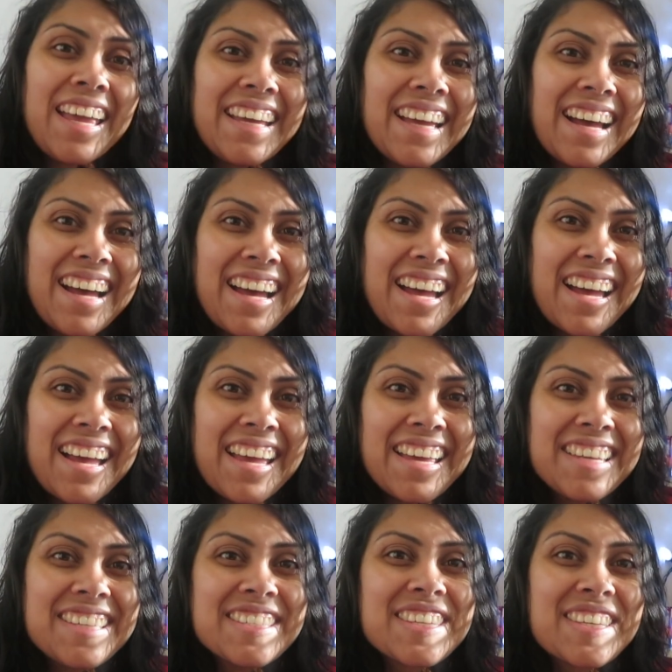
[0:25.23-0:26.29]
Hi
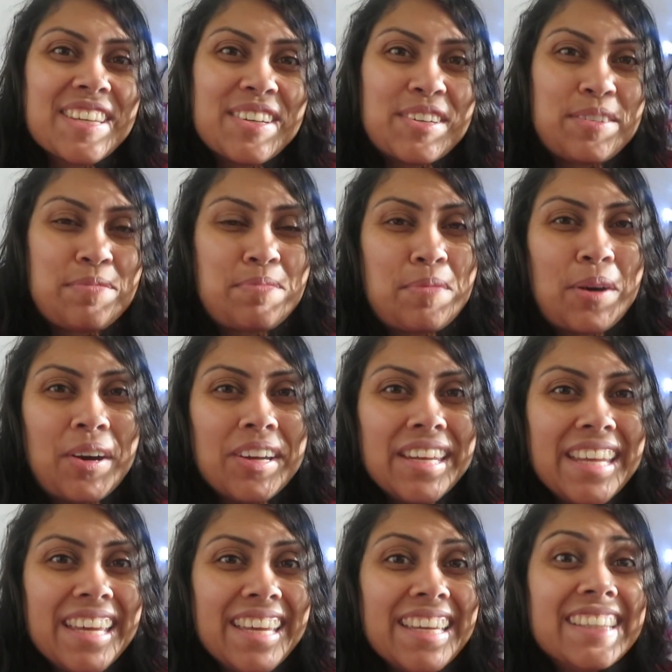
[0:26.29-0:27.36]
guys, good
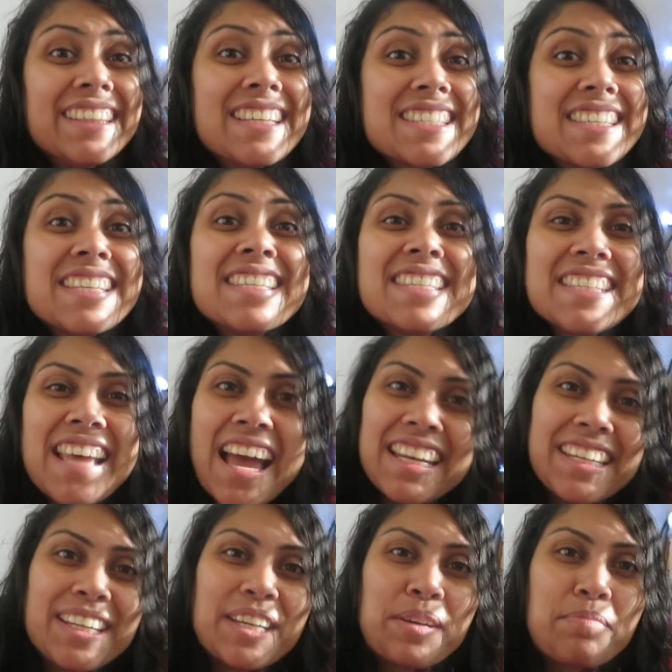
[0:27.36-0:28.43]
morning. This is
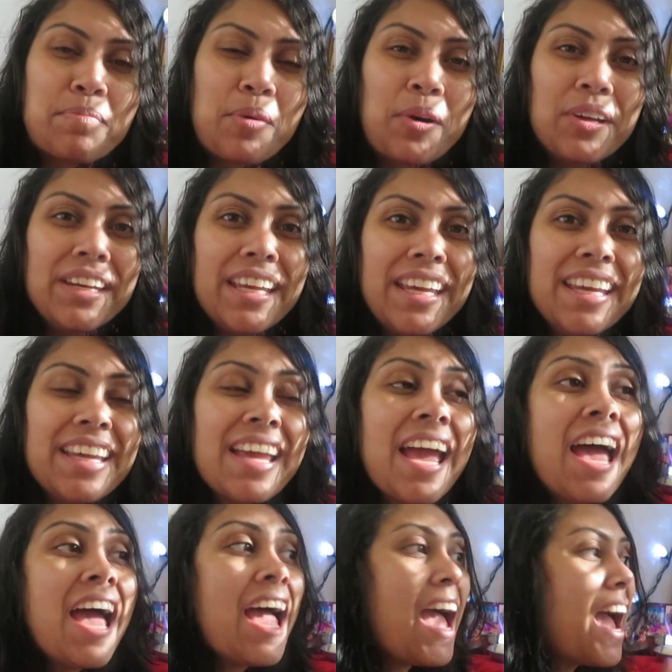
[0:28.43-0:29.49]
Saturday morning
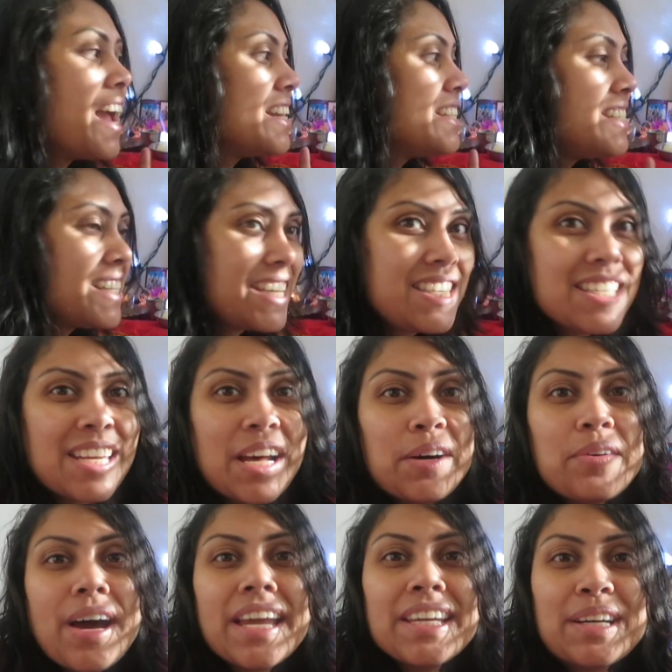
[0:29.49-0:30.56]
and just
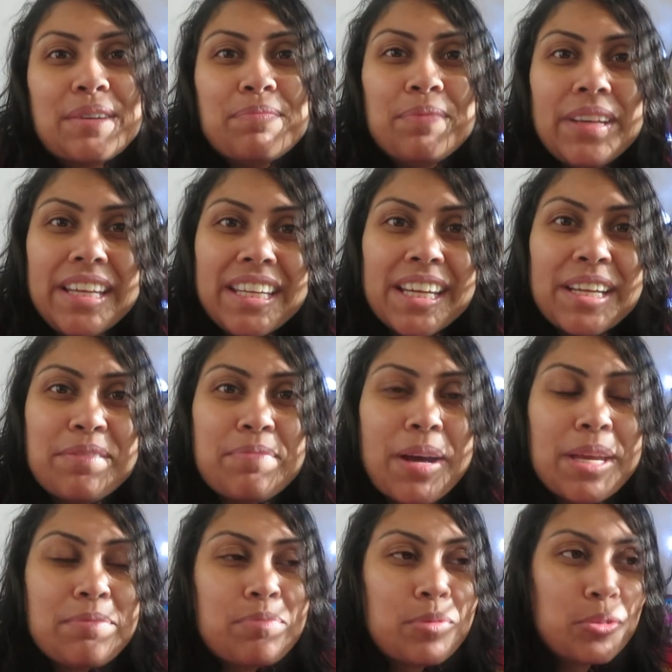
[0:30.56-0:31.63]
now I completed
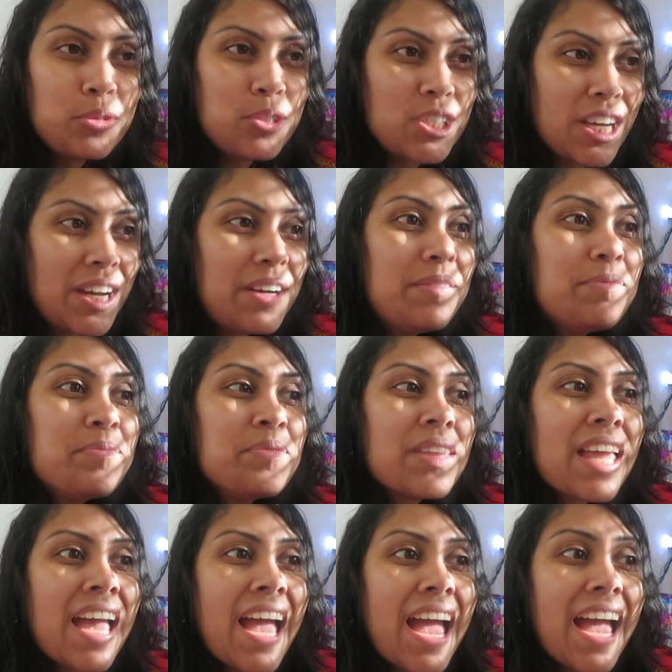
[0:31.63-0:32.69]
my puja.
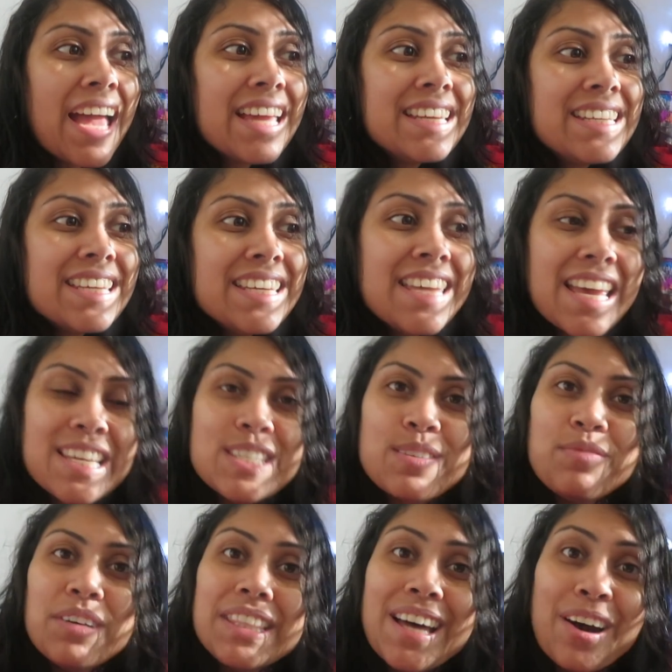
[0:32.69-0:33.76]
And
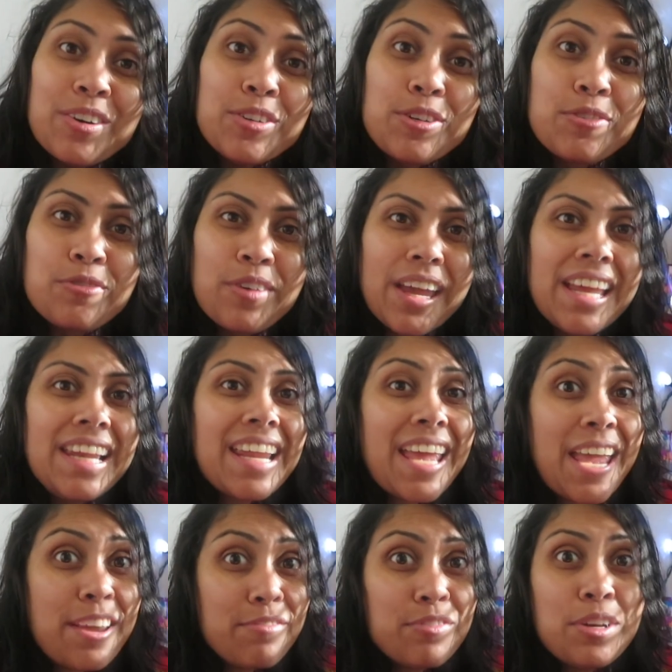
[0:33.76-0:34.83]
yes, without fail,
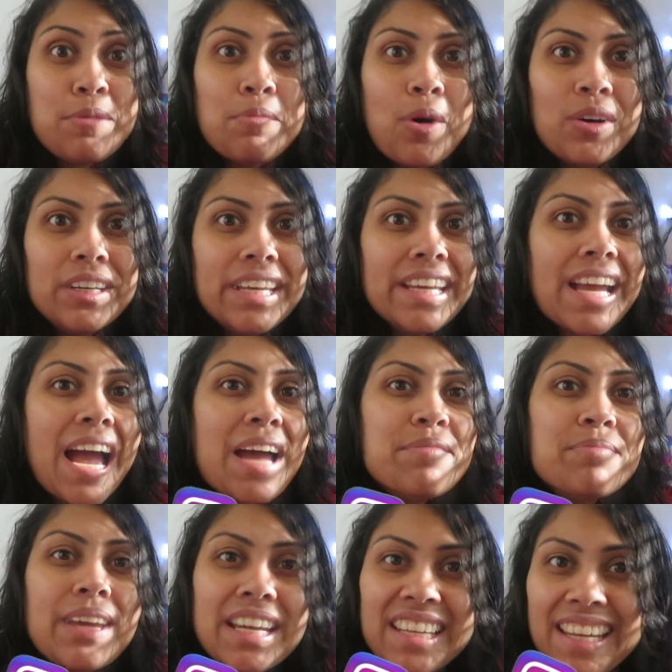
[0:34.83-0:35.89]
every morning
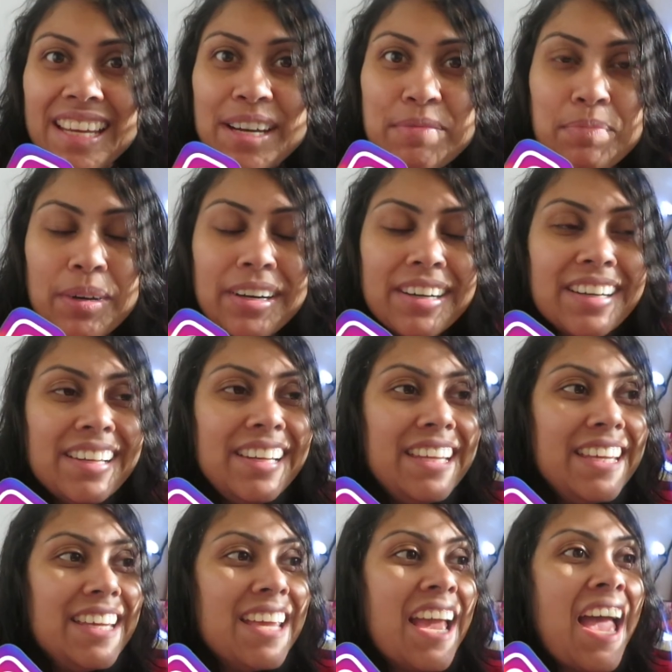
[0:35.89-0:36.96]
I'm getting up
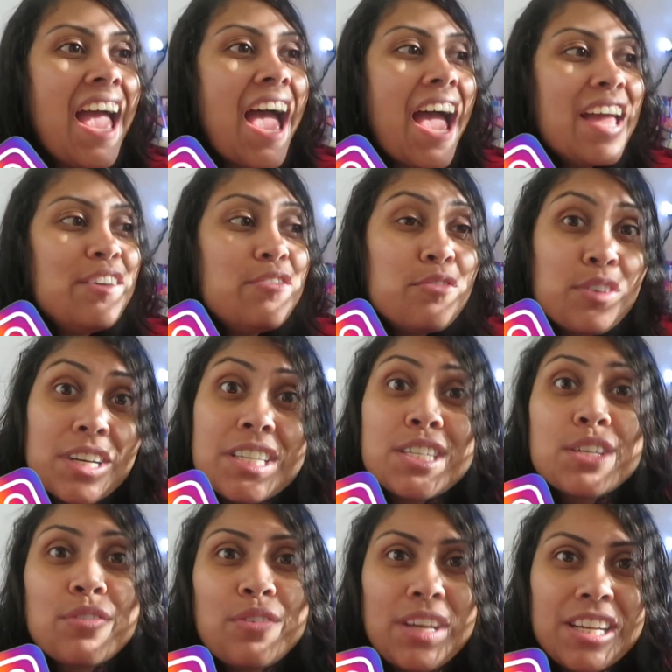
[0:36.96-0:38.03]
early and
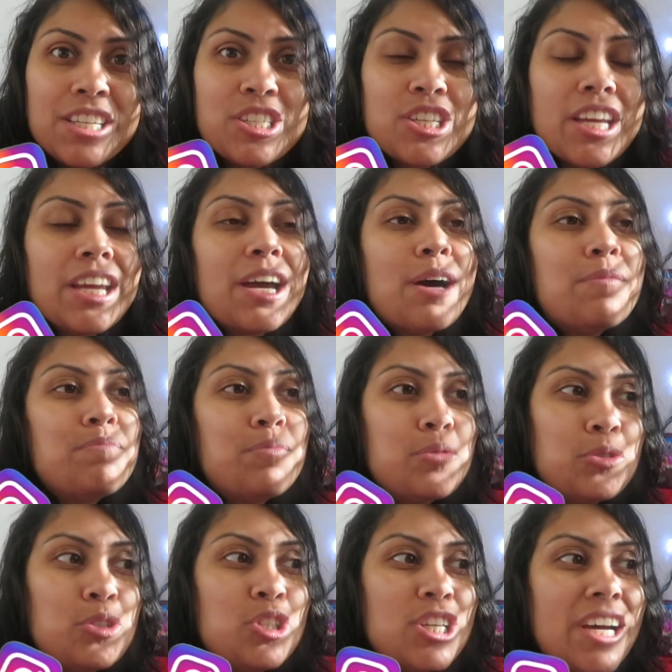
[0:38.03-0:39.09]
first finishing up
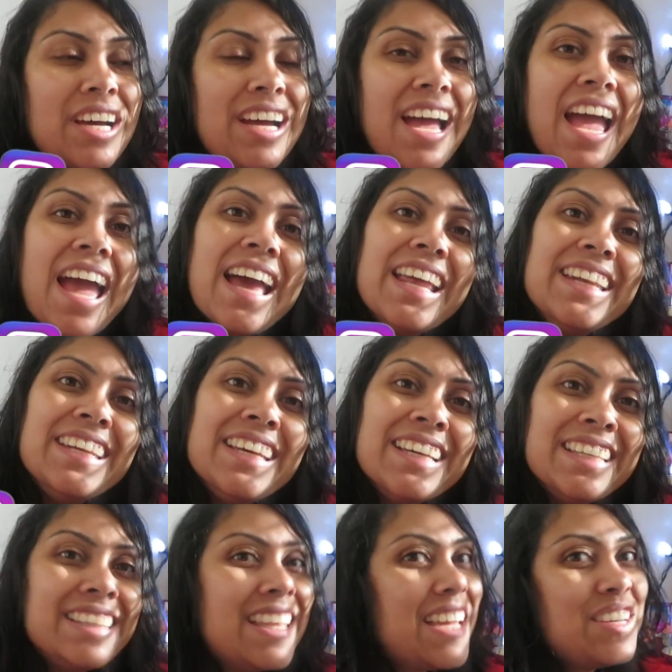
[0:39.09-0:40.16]
puja and
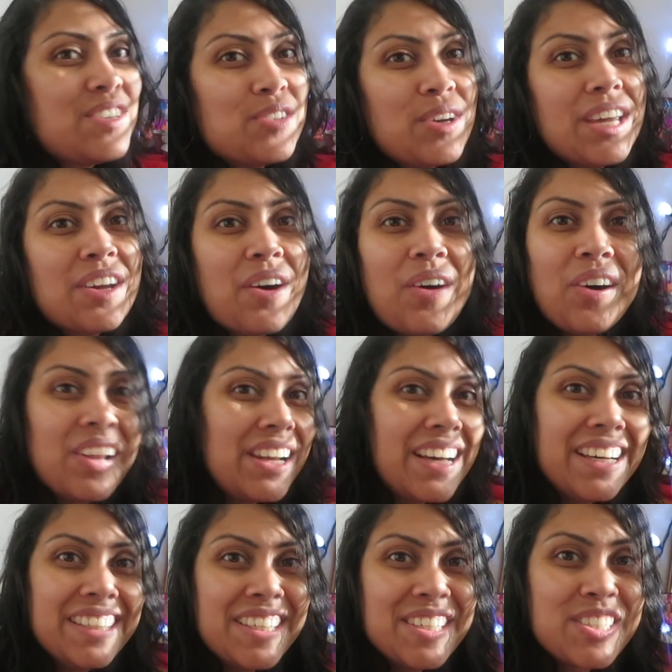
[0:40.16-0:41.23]
then doing all
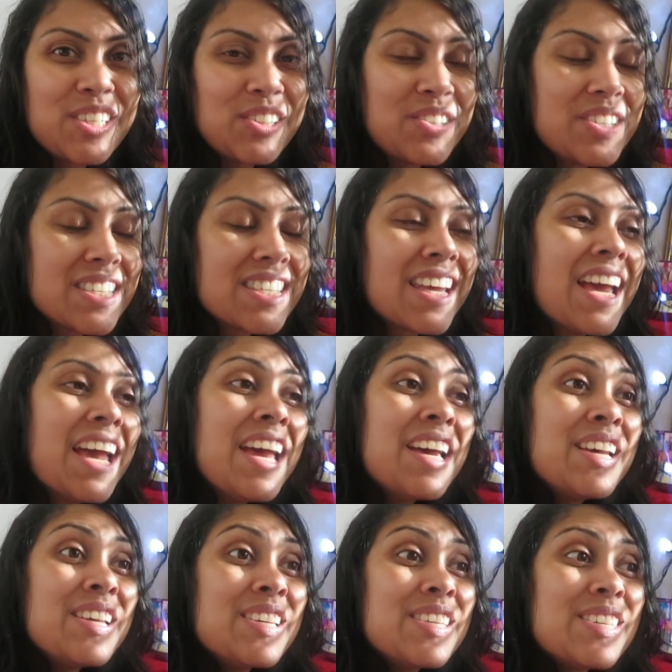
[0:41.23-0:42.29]
other chores.
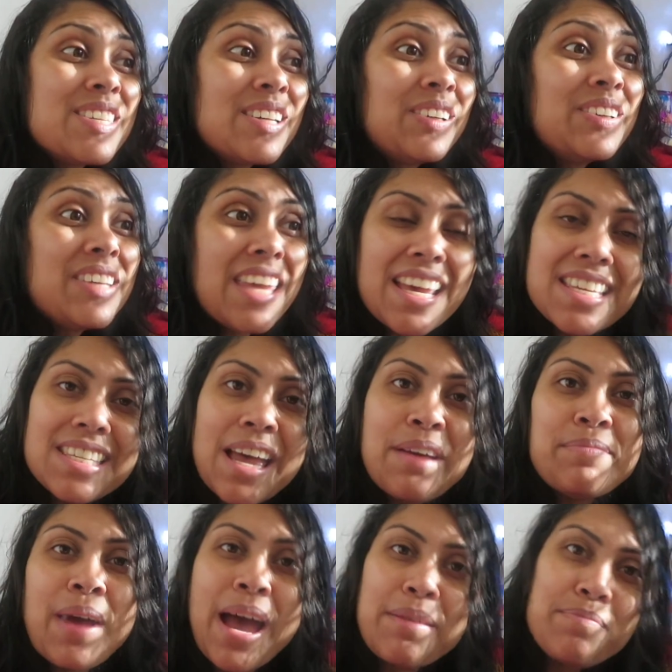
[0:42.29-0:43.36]
So yes,
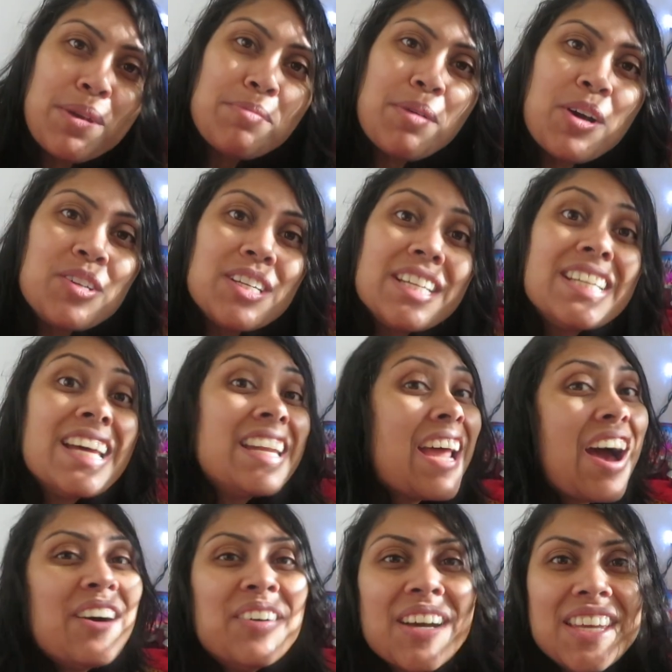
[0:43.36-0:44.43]
I'm happy about it.
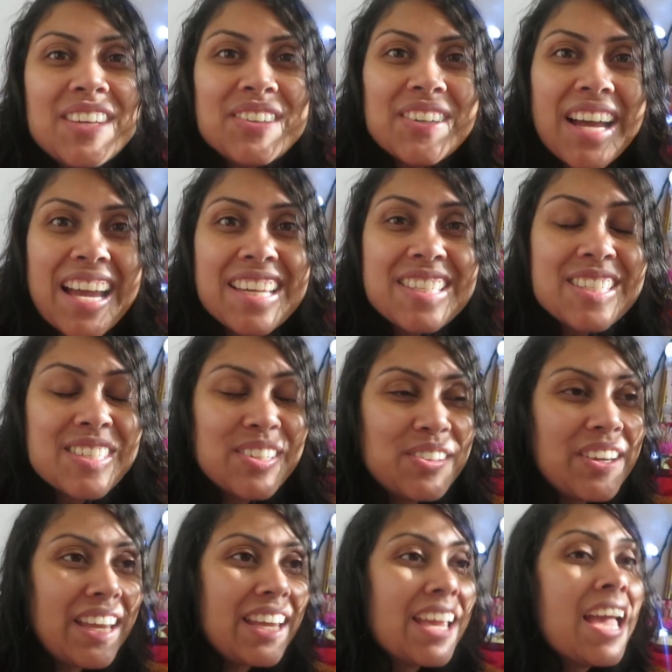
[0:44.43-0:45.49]
And how are you guys
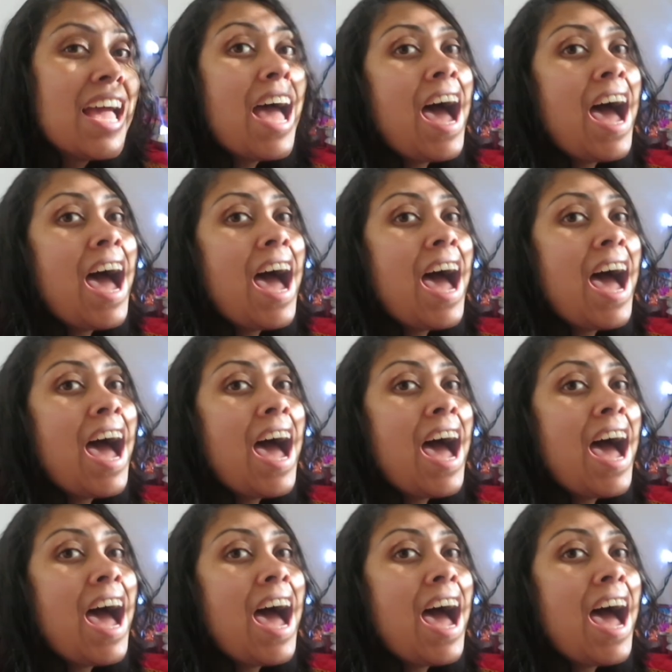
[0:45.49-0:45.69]
doing?